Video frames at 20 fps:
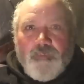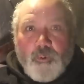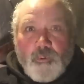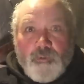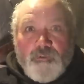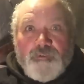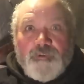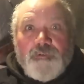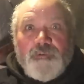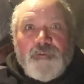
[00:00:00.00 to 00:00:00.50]

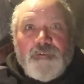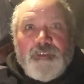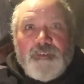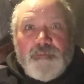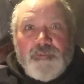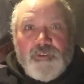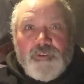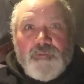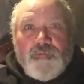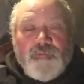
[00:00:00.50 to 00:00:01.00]
all in all, it
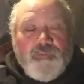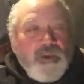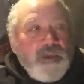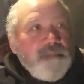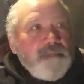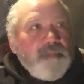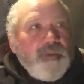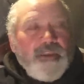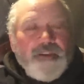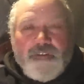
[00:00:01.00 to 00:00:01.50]
was good
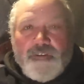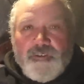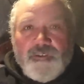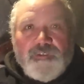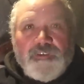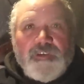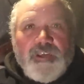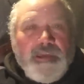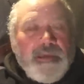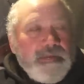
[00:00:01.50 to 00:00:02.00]
fun and a good
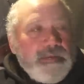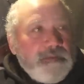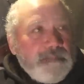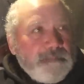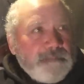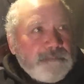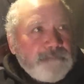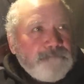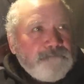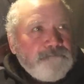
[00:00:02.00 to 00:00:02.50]
day.
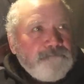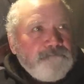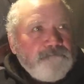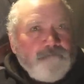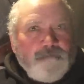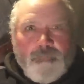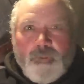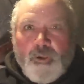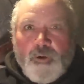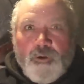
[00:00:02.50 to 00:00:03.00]

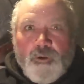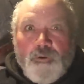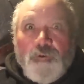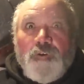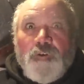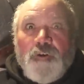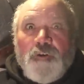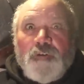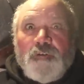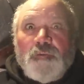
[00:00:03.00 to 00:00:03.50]
Who
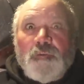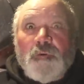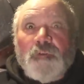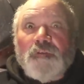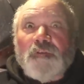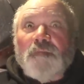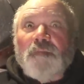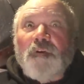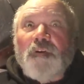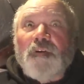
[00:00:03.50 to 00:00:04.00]
knows what
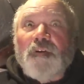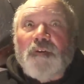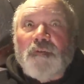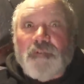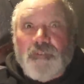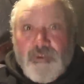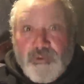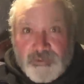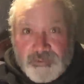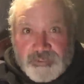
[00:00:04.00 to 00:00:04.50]
tomorrow's
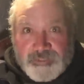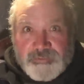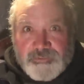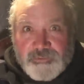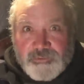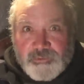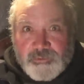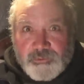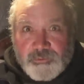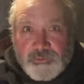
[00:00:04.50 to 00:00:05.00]
got in
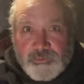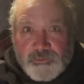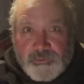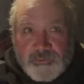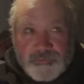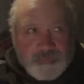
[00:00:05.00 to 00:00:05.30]
store?